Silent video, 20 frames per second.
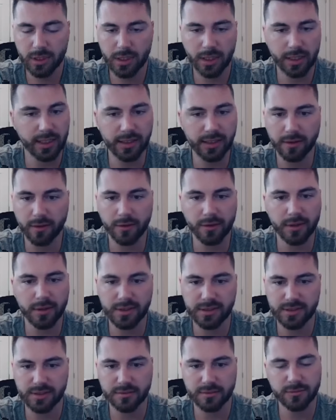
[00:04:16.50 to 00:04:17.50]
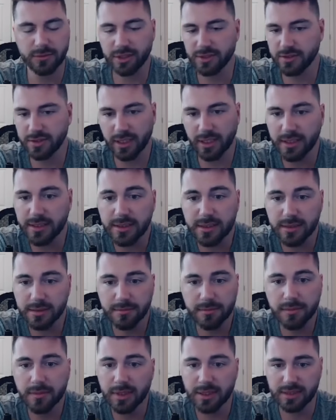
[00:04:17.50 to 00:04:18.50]
Again, the art is just nice.
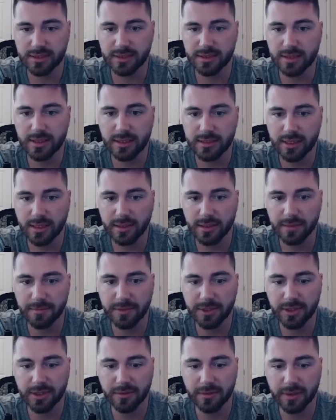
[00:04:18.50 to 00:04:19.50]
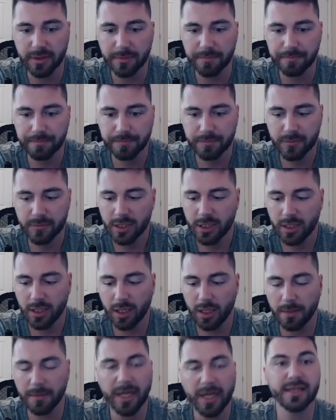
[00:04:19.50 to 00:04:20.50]
That's how they've been doing it.
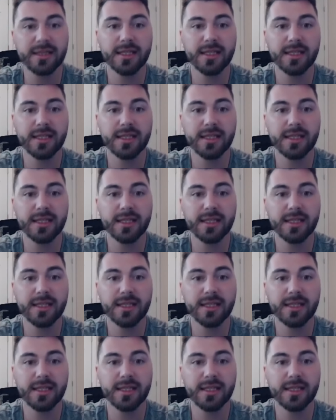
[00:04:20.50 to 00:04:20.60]
I